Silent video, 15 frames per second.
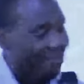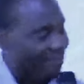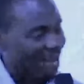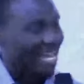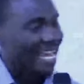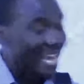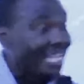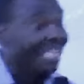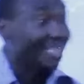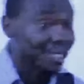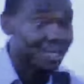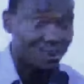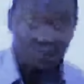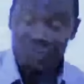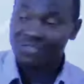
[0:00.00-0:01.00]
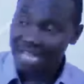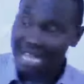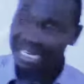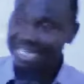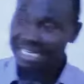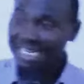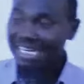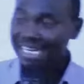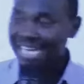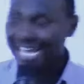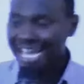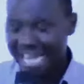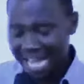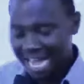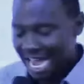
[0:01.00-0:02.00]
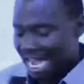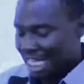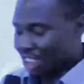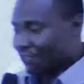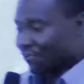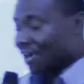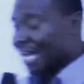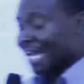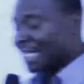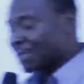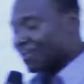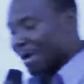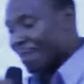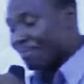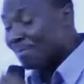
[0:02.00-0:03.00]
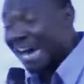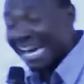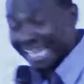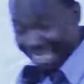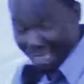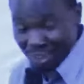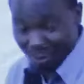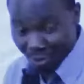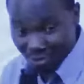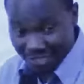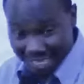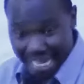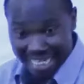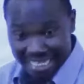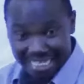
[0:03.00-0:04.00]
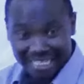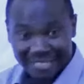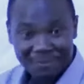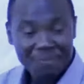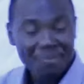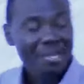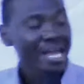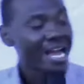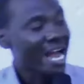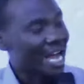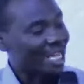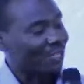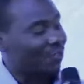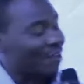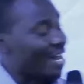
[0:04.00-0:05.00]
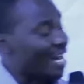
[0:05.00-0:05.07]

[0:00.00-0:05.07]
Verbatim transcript: health is concerned, as far as my marriage is concerned, as far